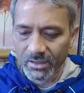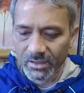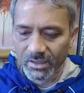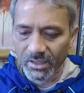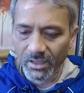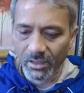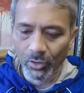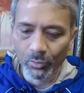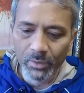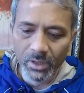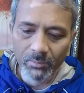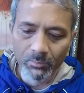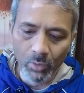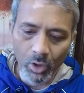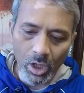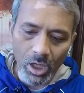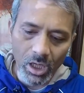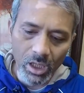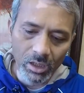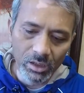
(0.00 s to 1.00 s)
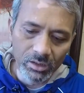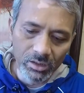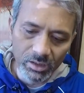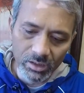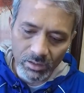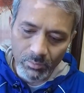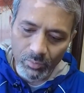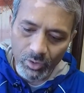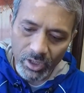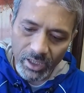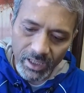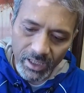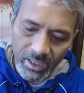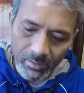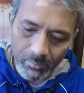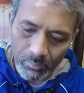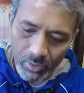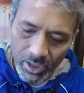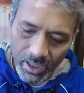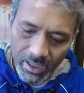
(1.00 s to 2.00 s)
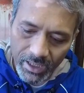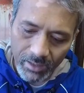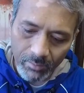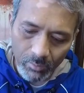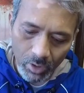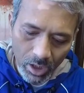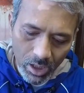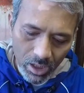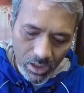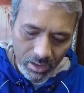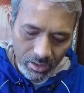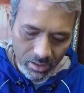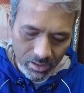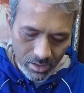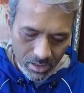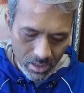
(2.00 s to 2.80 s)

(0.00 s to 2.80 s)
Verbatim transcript: the aluminum block, the branding branding block.